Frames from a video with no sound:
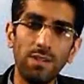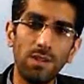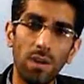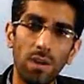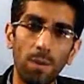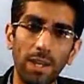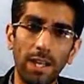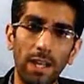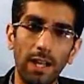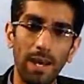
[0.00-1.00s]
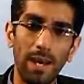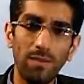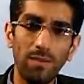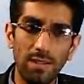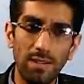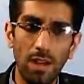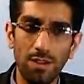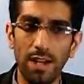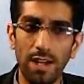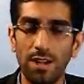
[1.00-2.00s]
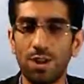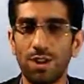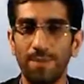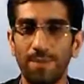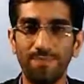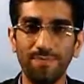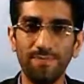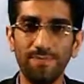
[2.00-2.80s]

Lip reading: is your opinion about this contradiction?